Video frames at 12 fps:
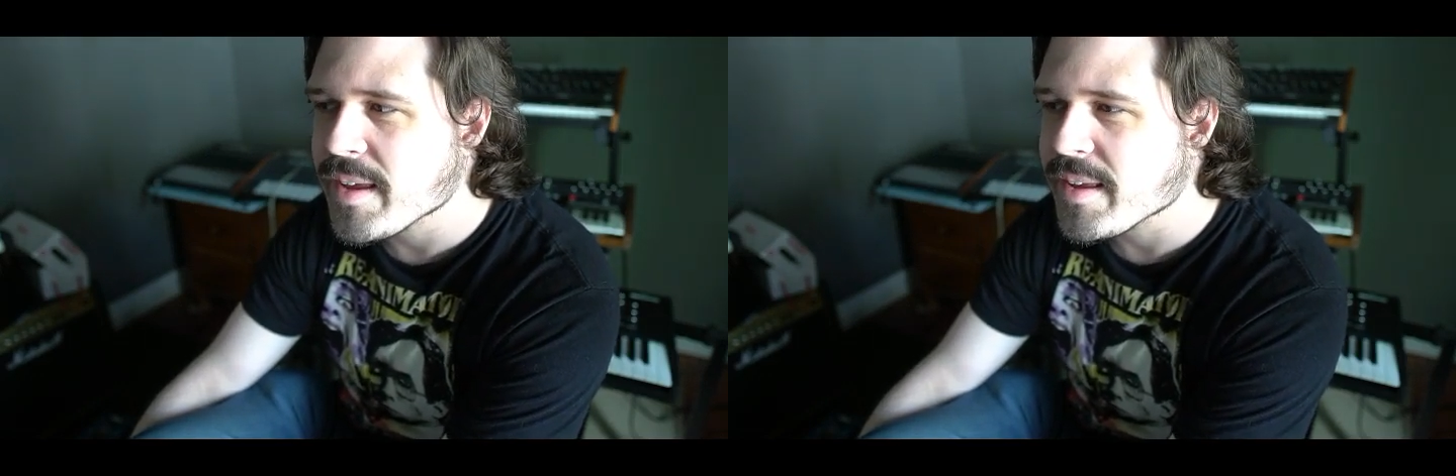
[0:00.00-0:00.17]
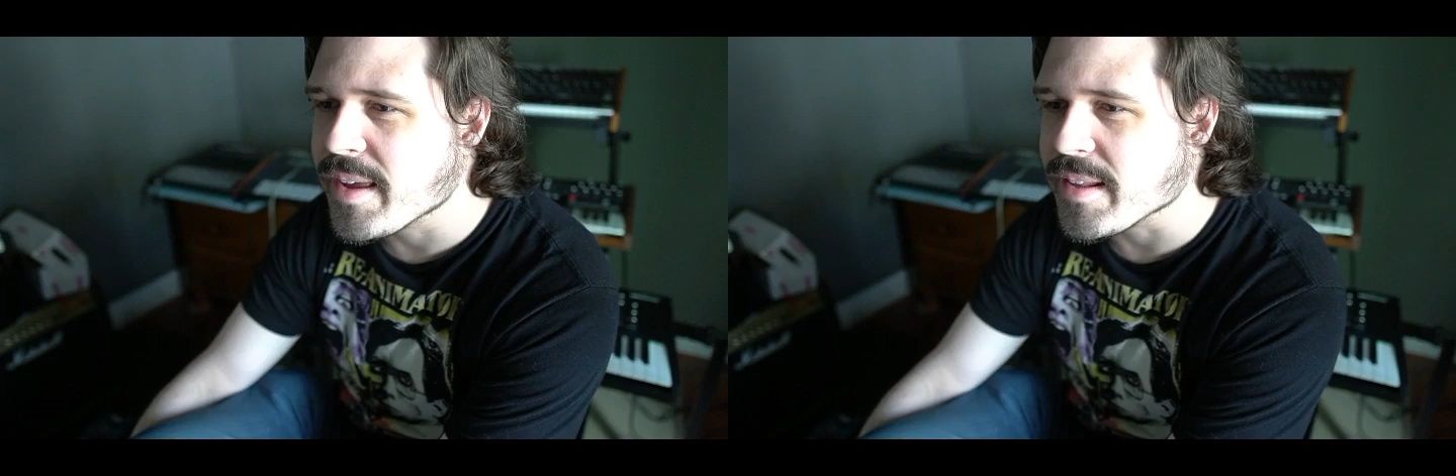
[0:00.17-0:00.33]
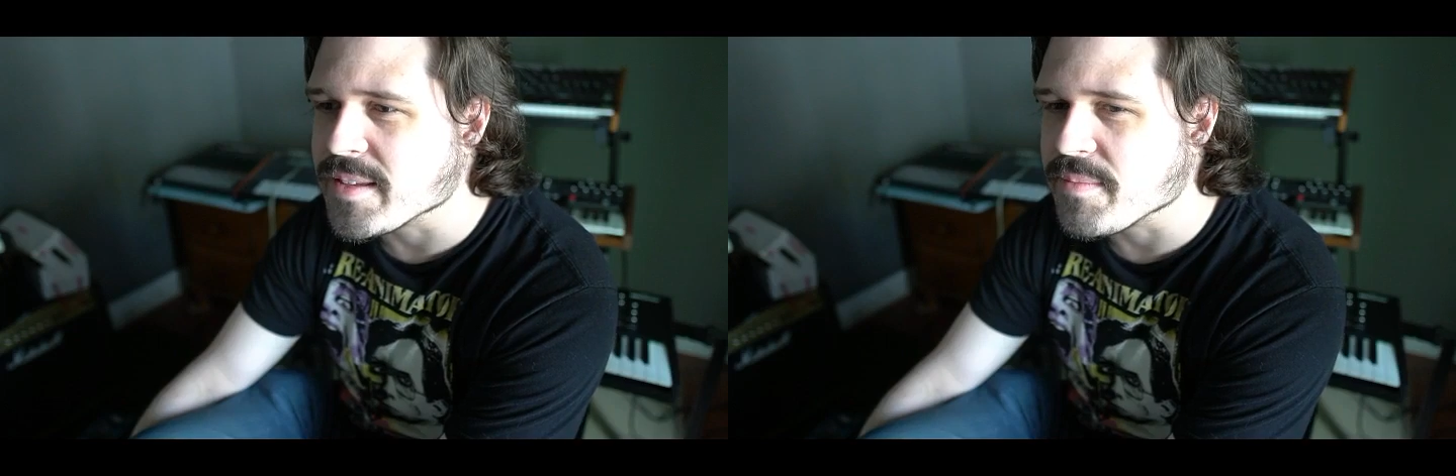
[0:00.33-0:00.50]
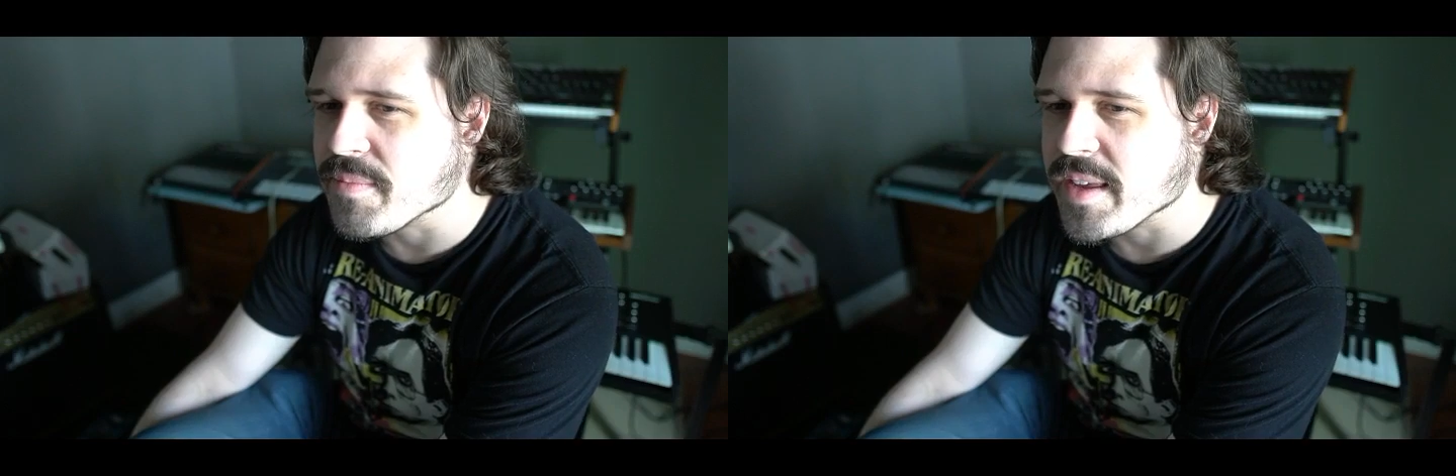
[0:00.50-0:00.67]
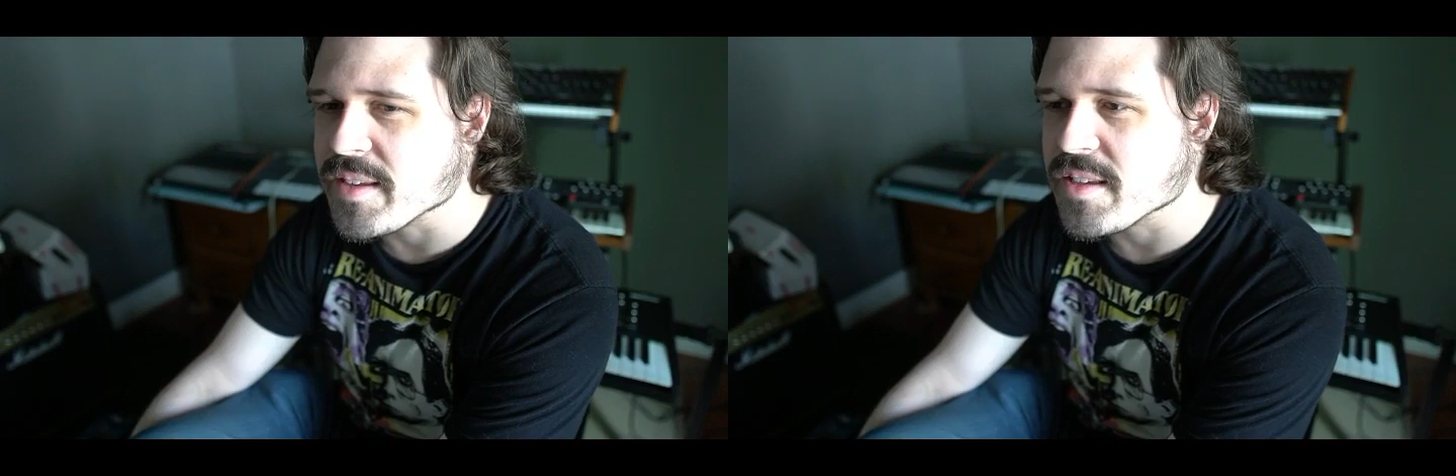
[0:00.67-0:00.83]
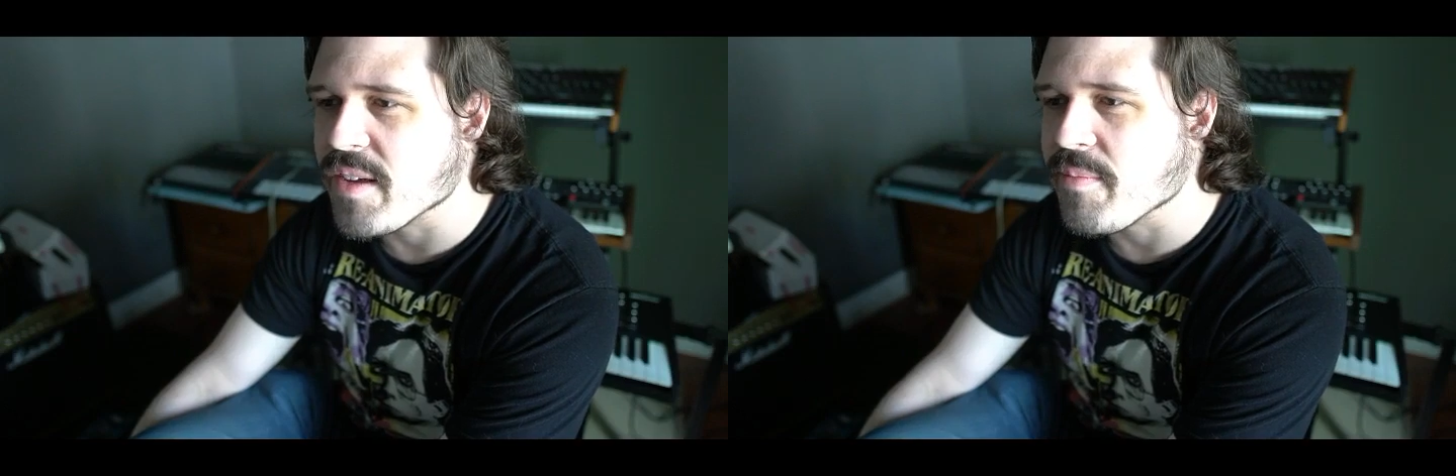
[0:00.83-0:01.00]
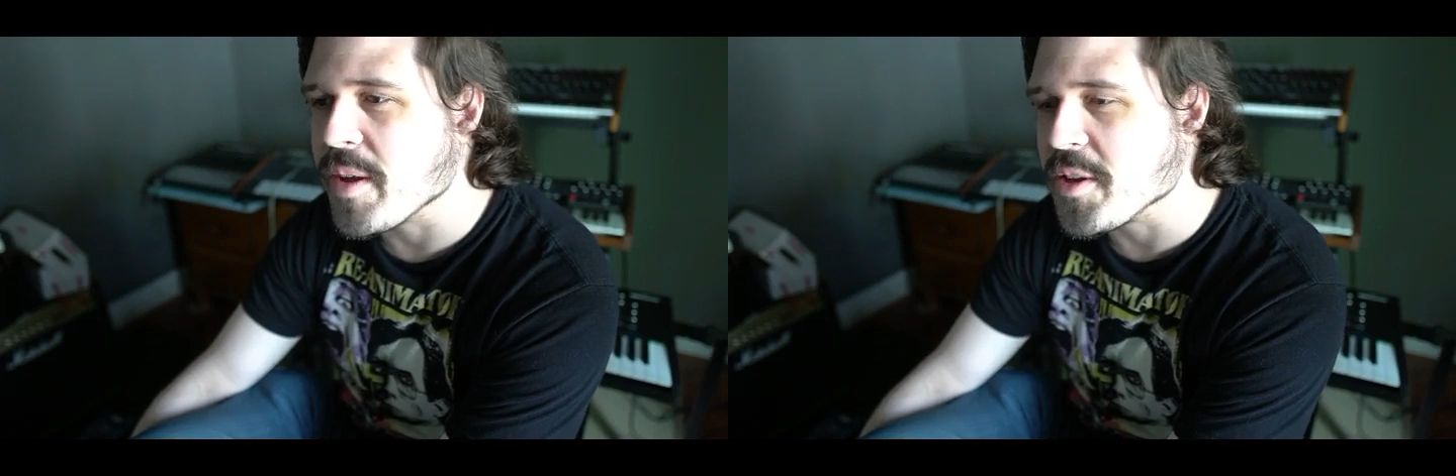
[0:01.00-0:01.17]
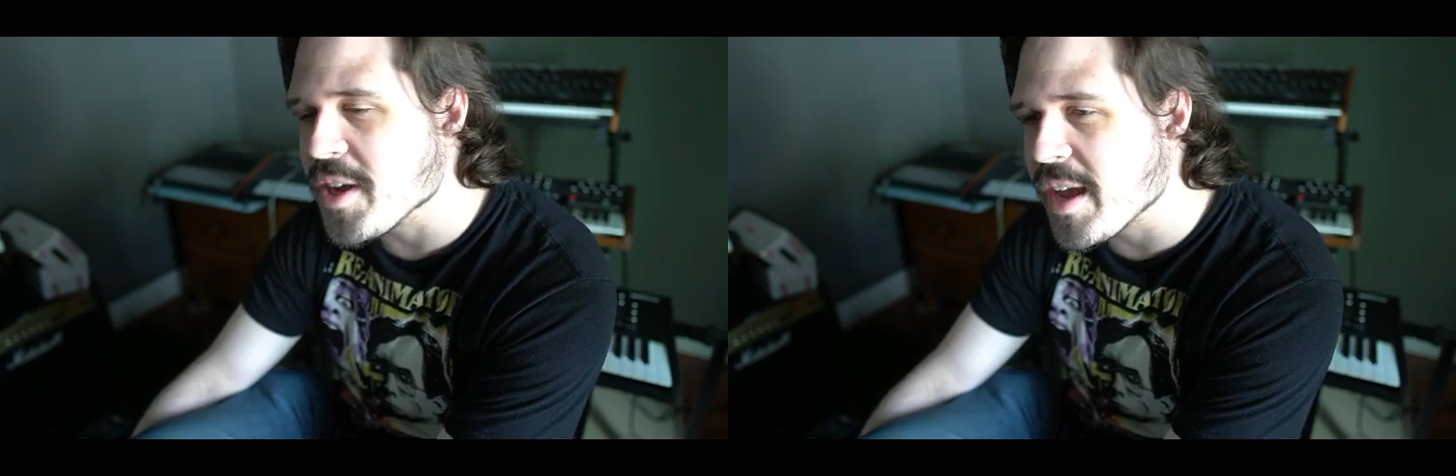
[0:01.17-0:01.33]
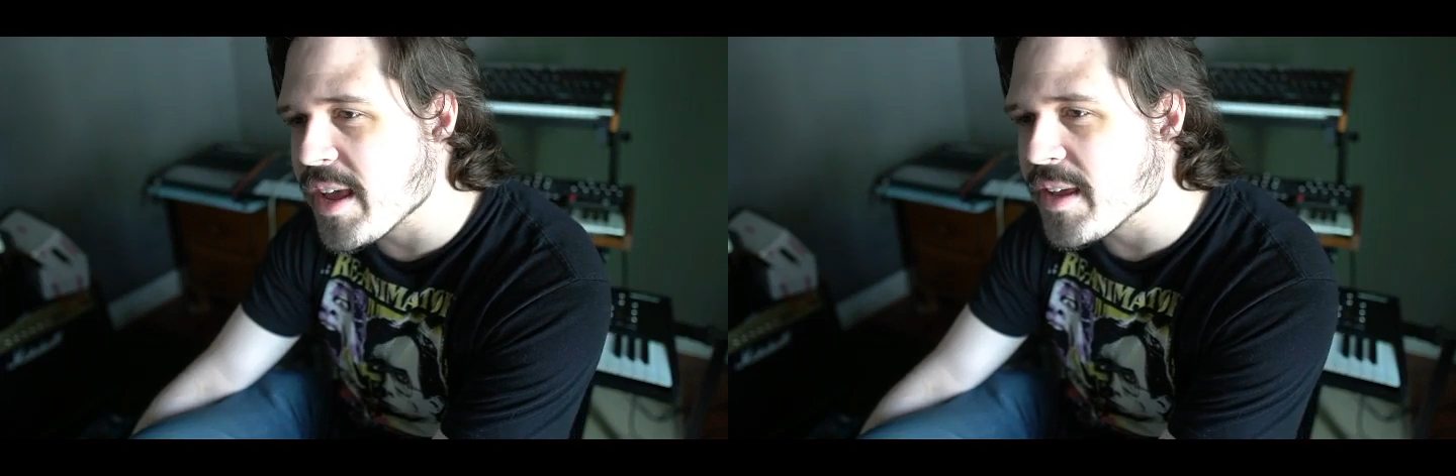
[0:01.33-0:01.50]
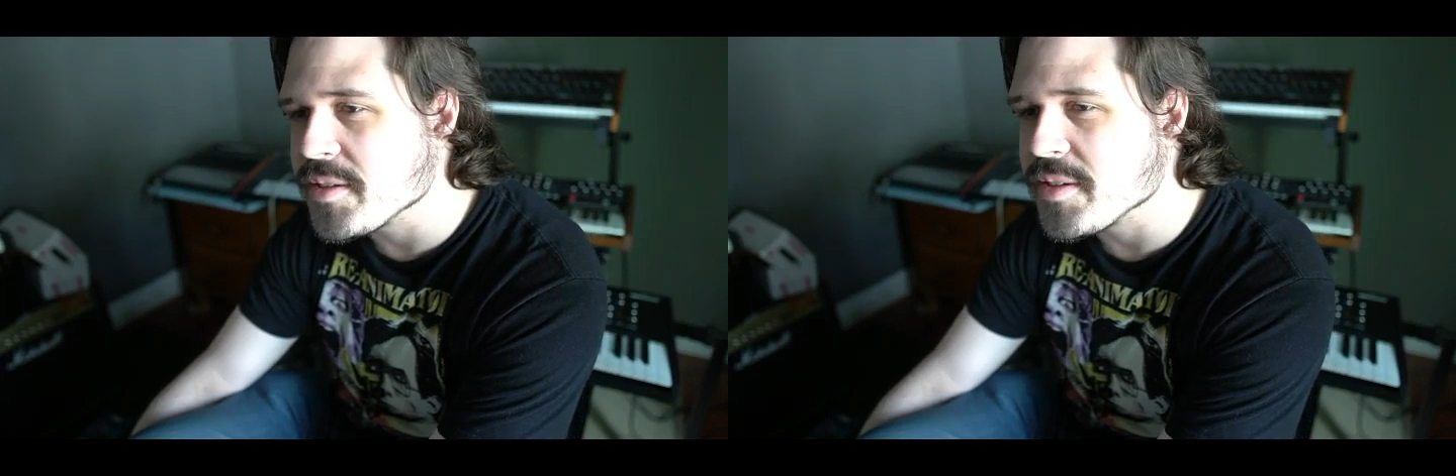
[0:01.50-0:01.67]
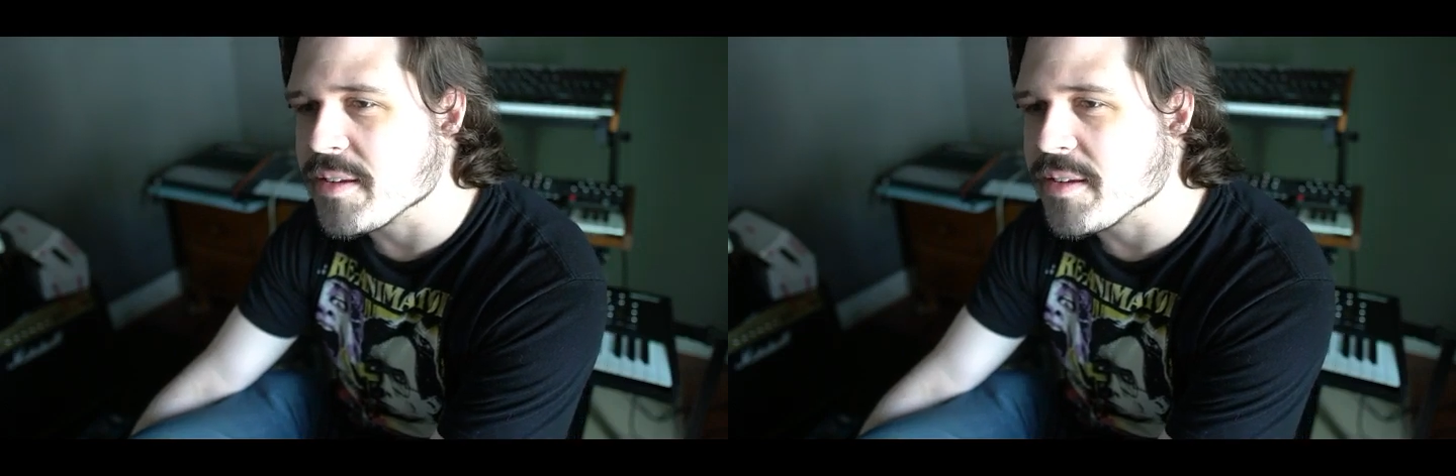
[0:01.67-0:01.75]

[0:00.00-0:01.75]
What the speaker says: get some things off my chest